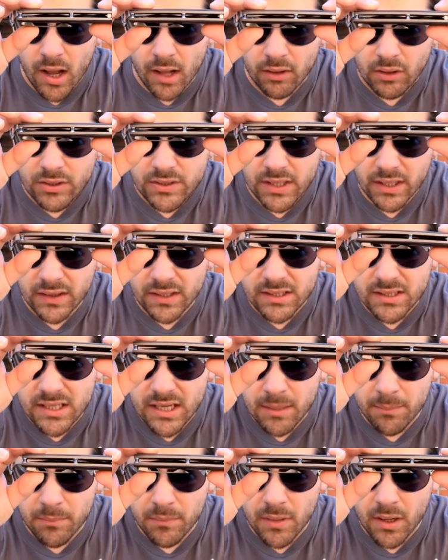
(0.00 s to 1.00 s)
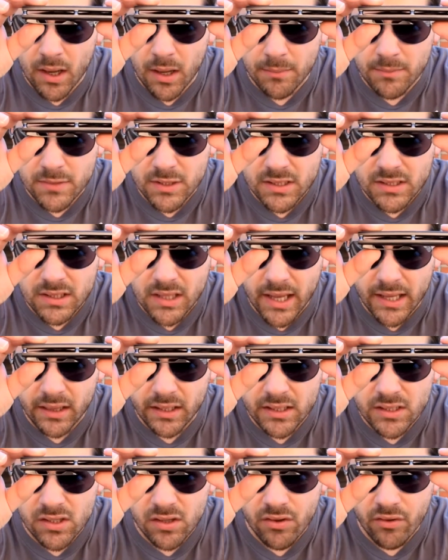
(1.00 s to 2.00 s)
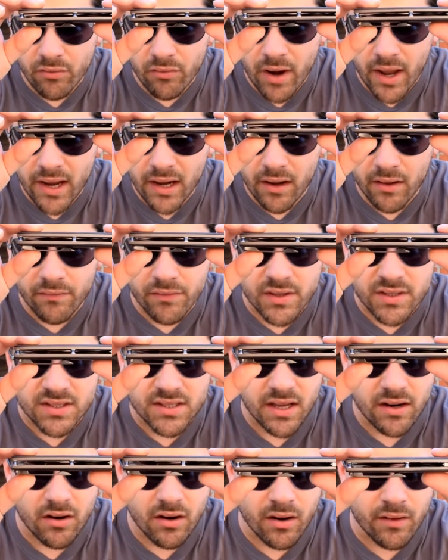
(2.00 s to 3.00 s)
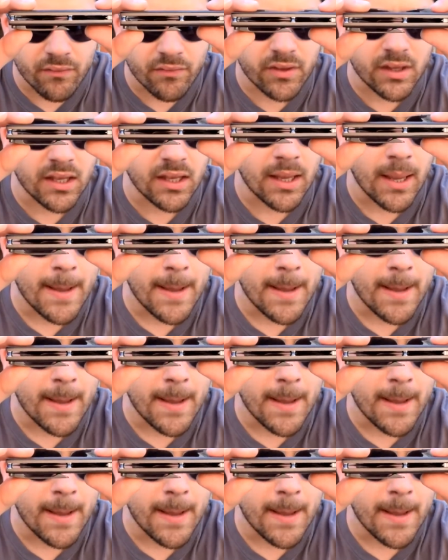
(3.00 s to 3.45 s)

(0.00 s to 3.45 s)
Looks like the tip comes slightly to the right of the center of the